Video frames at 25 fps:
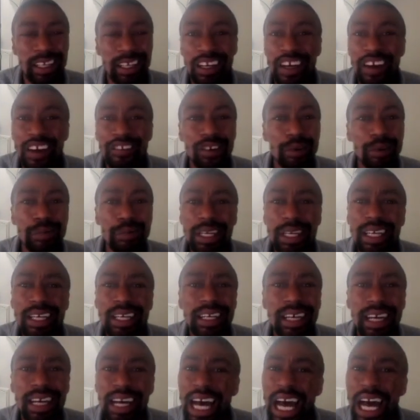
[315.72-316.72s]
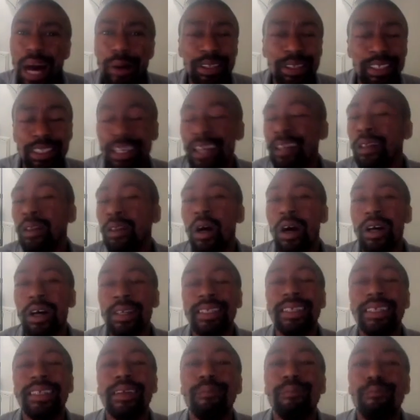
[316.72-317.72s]
For me, I just got lost
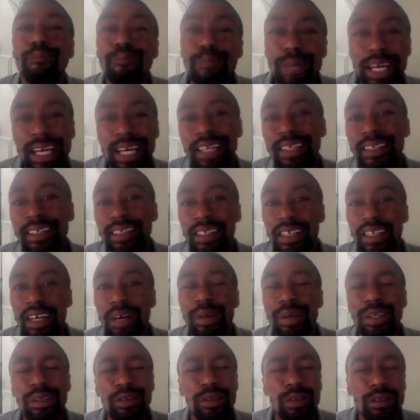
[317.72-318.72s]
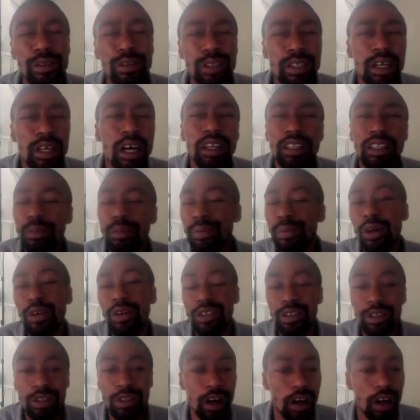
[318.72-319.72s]
in a mix of another
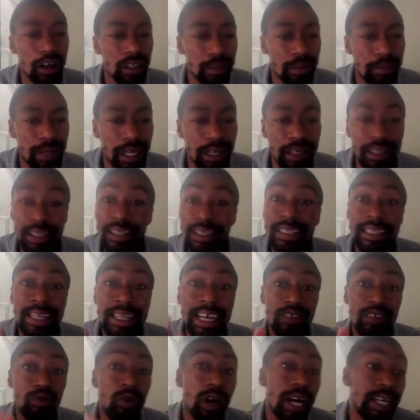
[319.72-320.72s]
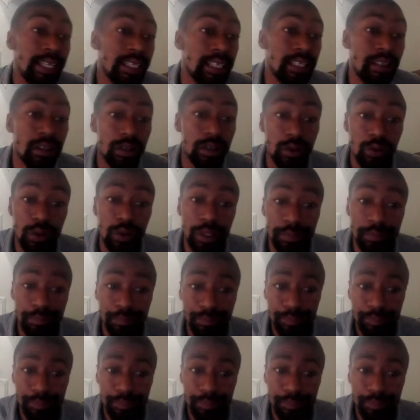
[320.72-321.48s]
person talking about it, and that's why I didn't do it.